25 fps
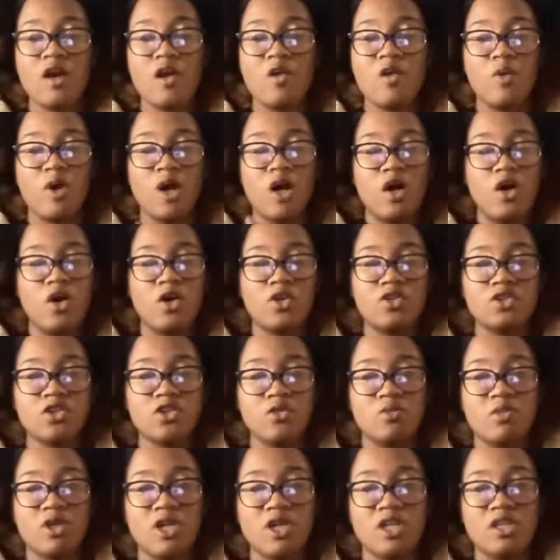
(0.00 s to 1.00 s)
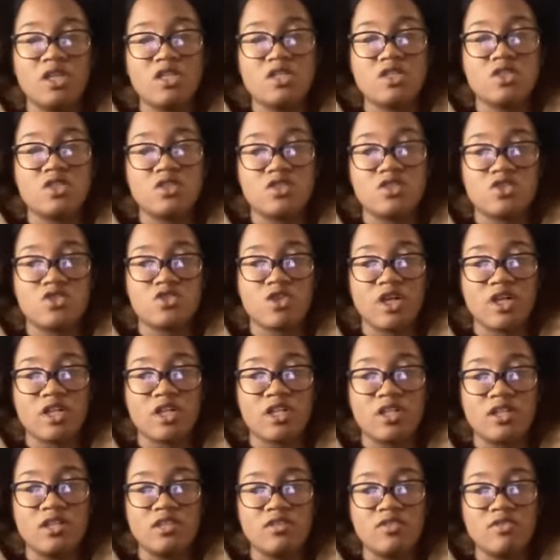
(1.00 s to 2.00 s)
while also being this
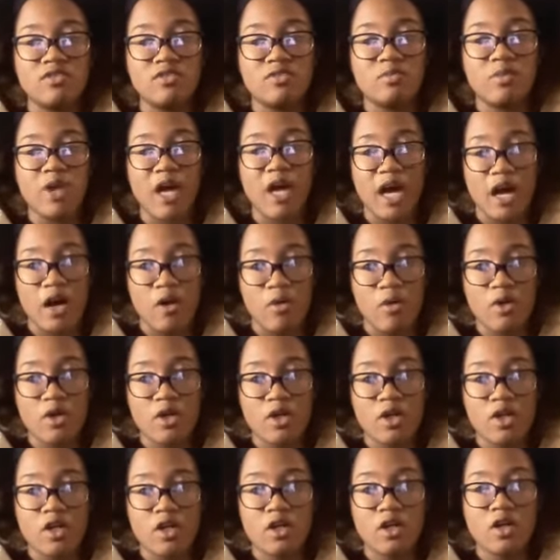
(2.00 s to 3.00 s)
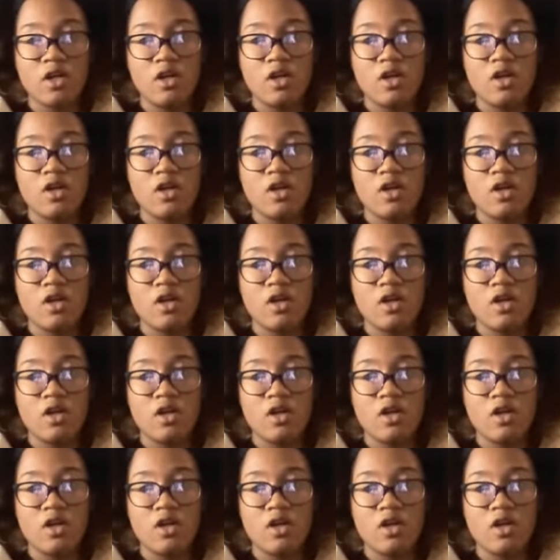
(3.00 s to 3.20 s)
destructive power